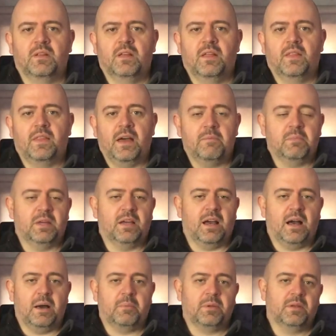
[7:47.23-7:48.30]
That may
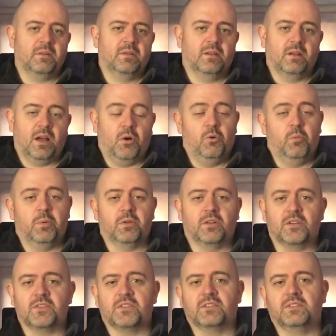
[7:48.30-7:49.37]
happen, I hope it
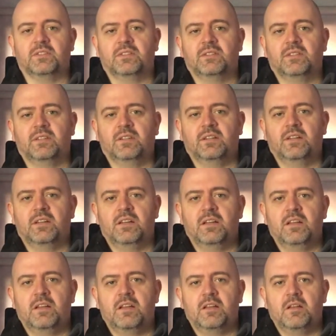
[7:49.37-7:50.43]
doesn't.
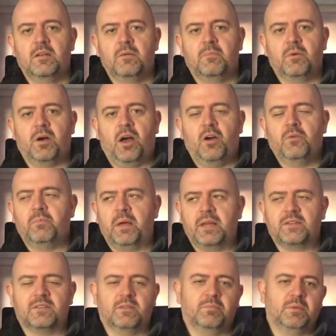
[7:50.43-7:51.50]
But how best
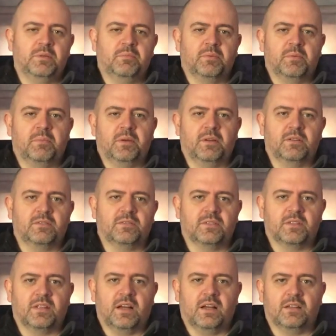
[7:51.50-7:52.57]
to be prepared for
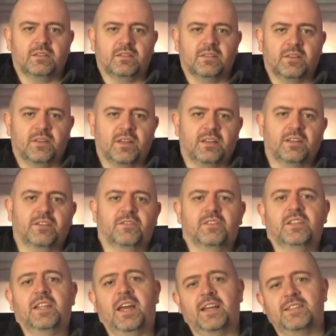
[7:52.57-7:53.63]
that and then thinking of the
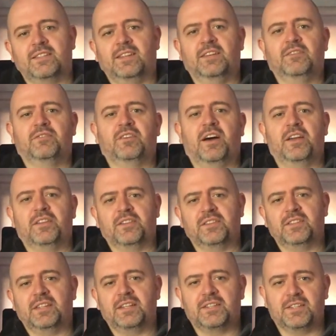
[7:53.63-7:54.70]
next life rather than
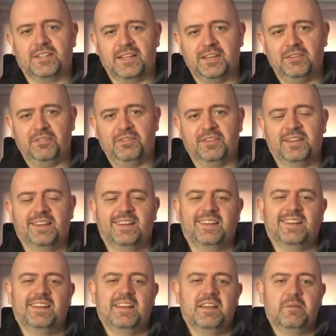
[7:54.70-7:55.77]
this life.
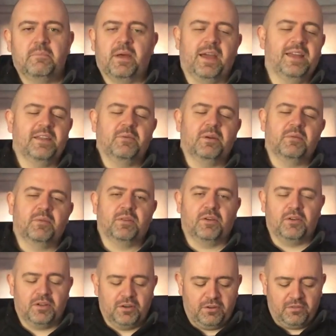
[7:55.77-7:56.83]
But anyway, without
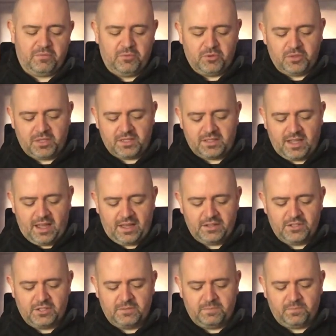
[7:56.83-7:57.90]
getting off more on a
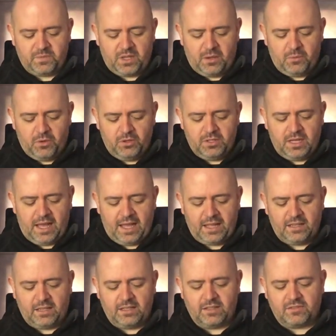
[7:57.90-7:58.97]
tangent, I want to
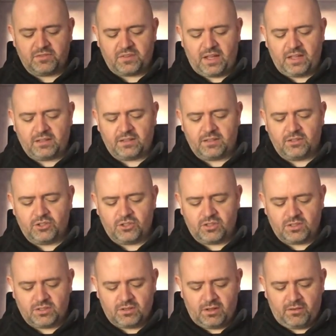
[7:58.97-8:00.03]
highlight the fact that
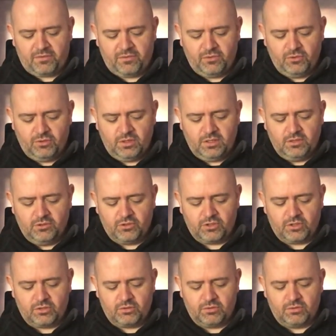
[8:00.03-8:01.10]
just a few years
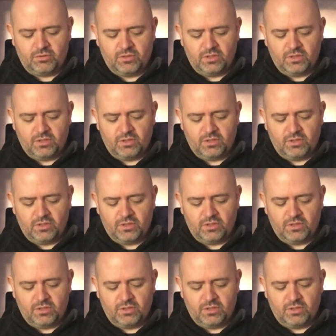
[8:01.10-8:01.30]
ago,